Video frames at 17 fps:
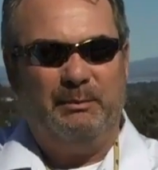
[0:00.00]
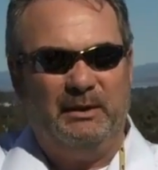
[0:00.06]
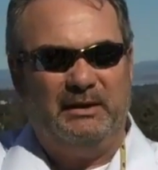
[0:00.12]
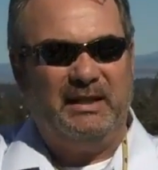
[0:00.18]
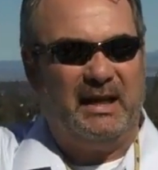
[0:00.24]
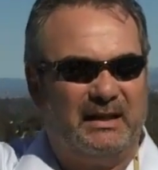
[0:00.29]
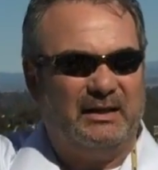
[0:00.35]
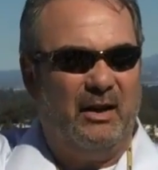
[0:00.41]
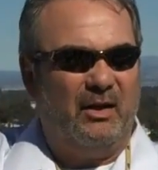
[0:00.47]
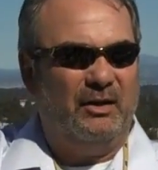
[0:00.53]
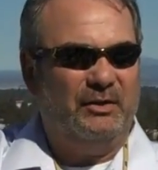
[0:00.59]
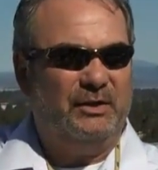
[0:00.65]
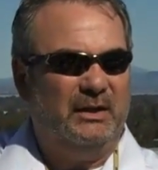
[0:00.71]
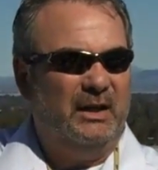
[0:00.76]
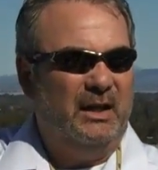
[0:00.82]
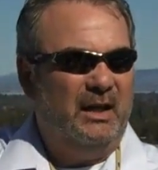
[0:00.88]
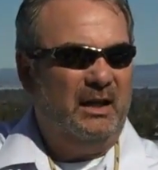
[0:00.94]
leaping
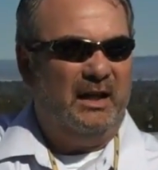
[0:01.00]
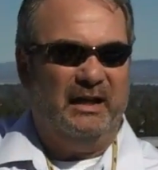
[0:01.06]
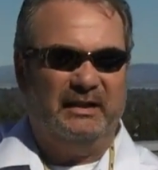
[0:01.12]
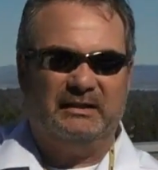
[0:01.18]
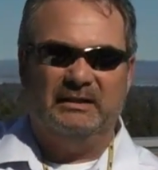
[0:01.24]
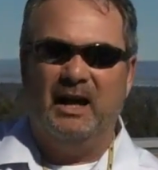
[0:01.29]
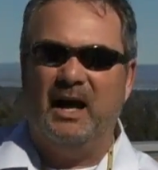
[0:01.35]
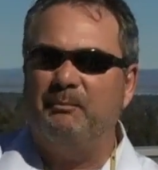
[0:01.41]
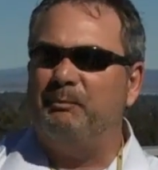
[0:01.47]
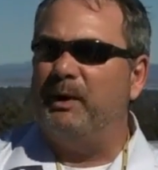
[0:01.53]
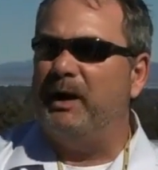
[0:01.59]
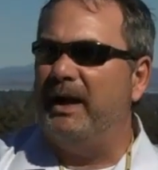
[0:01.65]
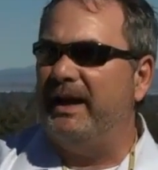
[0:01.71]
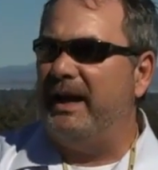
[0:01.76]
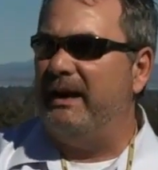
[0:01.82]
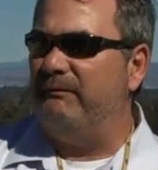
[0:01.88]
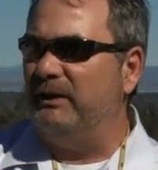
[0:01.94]
technology, it's not
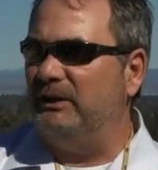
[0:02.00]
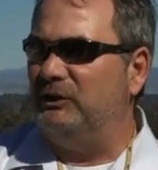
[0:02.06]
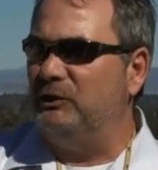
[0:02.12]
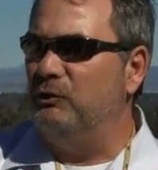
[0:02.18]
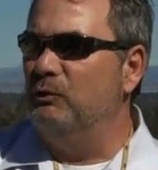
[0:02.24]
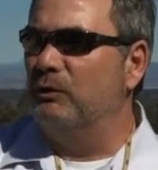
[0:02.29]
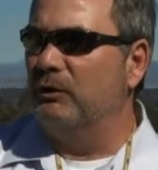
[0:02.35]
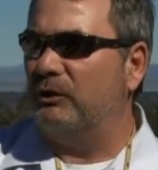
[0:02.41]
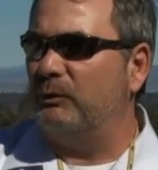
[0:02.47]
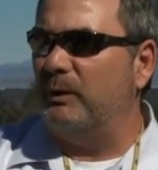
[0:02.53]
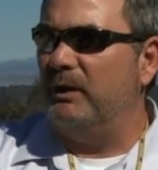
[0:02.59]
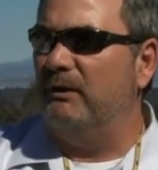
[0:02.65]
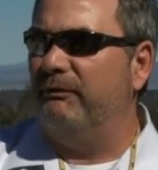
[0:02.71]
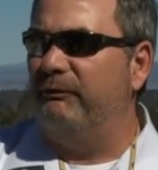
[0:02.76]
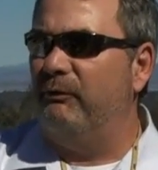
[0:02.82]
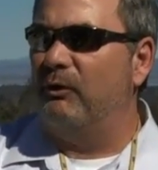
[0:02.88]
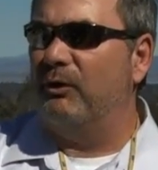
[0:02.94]
by every 2 or
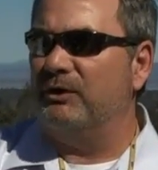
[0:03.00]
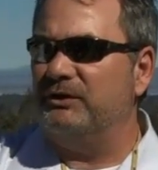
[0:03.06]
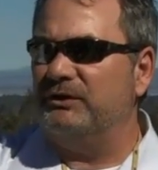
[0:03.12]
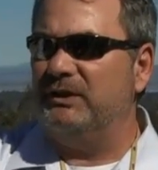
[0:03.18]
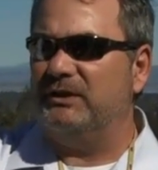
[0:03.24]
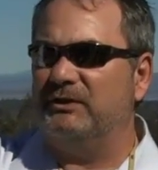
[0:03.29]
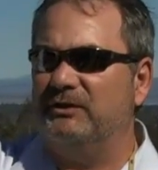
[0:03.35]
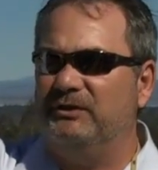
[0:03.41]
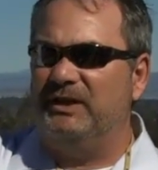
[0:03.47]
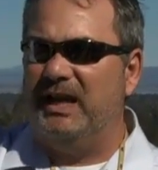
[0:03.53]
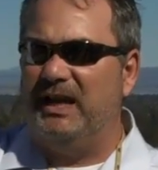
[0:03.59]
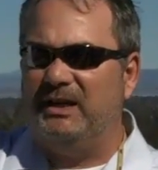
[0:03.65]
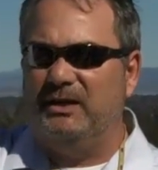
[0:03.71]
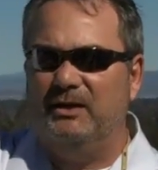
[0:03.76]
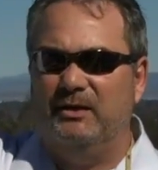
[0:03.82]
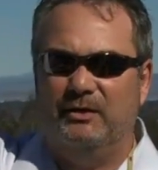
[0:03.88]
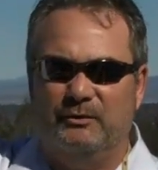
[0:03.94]
3 or 4 or 6 or
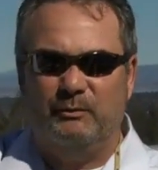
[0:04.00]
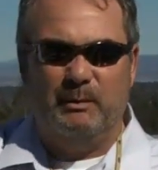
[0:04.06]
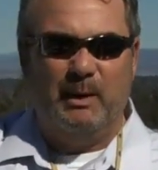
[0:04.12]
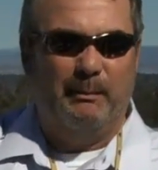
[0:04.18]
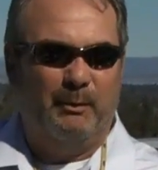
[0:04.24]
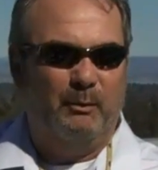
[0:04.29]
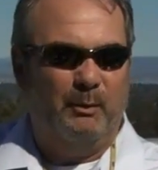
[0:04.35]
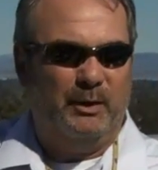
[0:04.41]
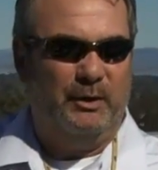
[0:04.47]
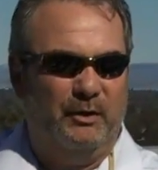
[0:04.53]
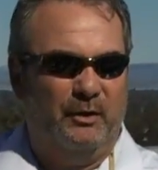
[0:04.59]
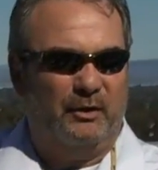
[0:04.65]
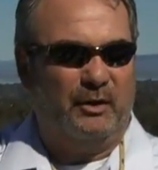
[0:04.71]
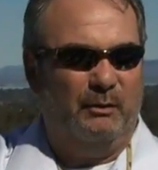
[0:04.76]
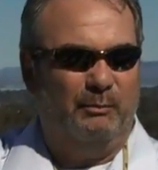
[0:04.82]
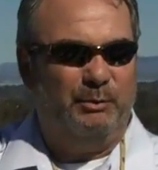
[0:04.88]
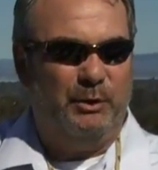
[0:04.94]
10 years. Remember when
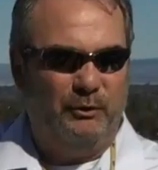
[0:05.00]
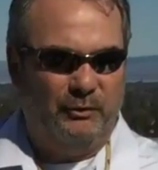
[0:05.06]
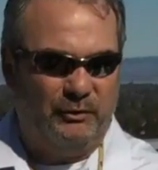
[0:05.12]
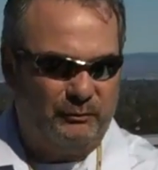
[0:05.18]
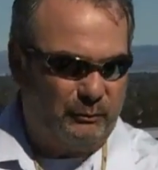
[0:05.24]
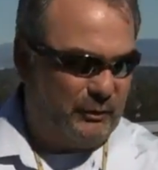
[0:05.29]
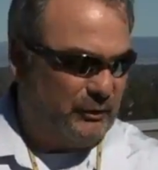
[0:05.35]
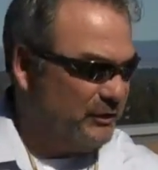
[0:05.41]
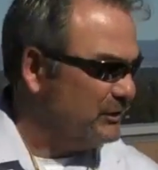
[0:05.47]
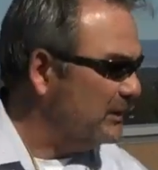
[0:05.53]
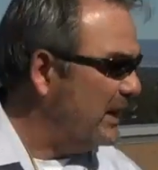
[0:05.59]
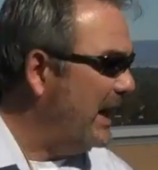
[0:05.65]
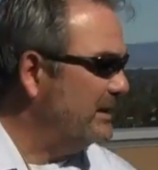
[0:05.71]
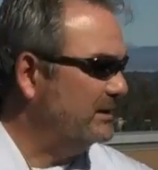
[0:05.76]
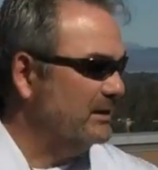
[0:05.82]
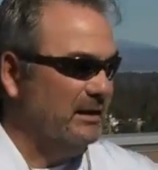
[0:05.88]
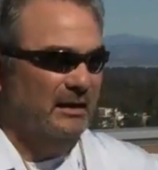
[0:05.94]
your computers were the
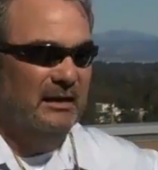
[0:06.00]
size